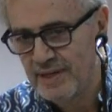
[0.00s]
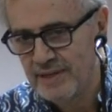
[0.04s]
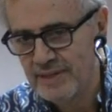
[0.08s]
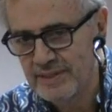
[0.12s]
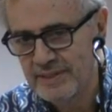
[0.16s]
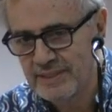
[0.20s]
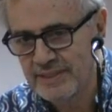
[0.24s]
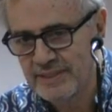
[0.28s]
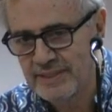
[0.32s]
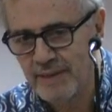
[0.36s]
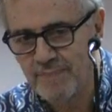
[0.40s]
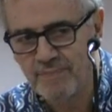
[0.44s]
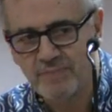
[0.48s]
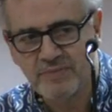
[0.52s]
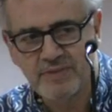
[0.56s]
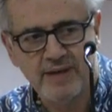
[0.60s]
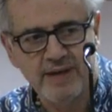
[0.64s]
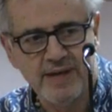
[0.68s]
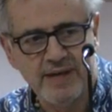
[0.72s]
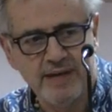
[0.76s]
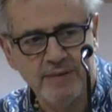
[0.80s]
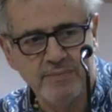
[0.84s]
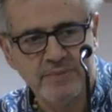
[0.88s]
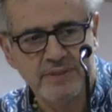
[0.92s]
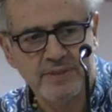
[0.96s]

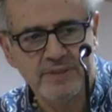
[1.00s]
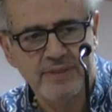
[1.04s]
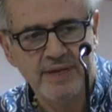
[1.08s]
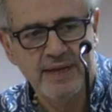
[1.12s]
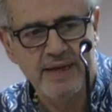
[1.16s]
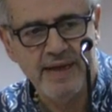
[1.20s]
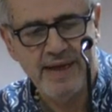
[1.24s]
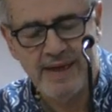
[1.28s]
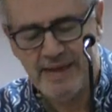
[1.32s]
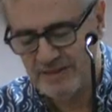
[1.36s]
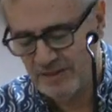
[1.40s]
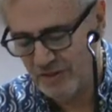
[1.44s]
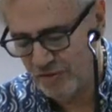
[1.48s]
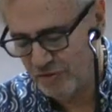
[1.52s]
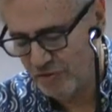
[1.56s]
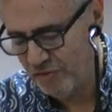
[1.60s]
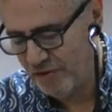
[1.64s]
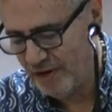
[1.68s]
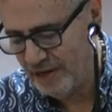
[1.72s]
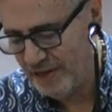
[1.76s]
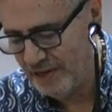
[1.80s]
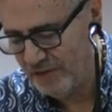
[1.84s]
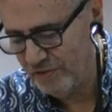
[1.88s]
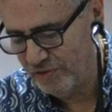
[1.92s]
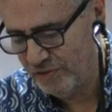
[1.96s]
sometimes
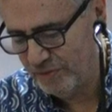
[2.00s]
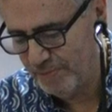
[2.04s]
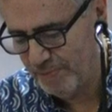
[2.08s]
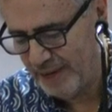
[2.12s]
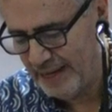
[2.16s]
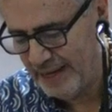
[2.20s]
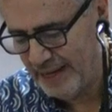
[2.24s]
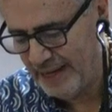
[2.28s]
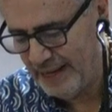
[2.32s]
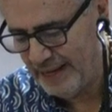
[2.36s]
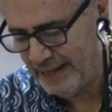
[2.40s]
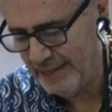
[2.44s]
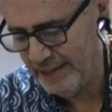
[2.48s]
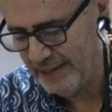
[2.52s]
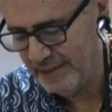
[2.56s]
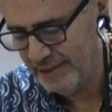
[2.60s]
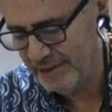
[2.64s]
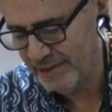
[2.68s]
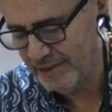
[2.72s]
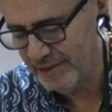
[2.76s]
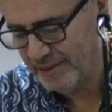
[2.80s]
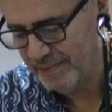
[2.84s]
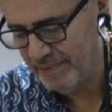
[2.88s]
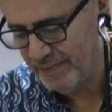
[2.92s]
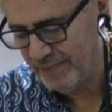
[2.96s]
estranged by
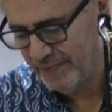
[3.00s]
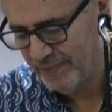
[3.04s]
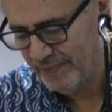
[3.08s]
Hellenism,